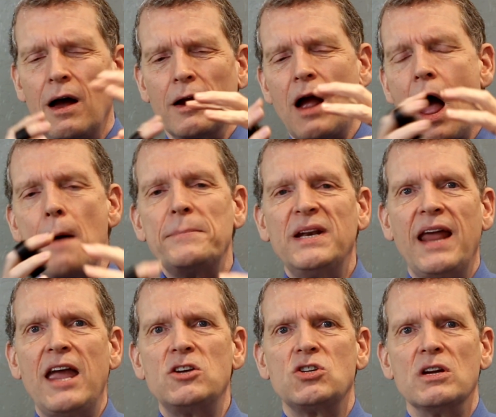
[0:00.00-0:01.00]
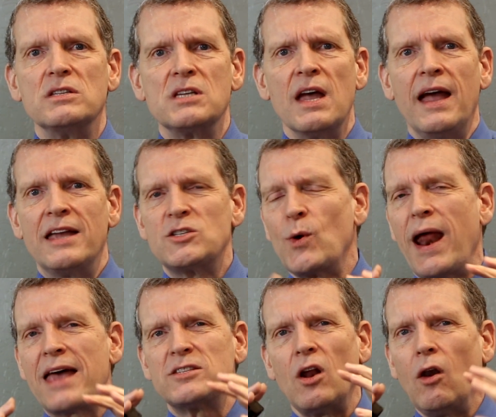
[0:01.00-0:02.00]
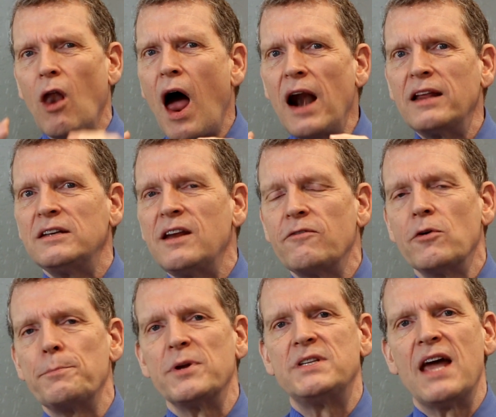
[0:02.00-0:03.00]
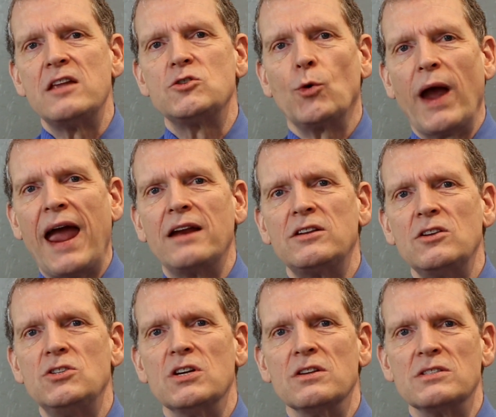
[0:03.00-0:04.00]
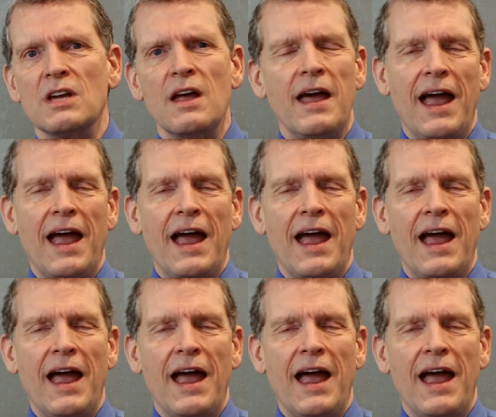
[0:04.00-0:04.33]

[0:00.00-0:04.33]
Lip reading: combinations. And so it has a lot of different potential antigens.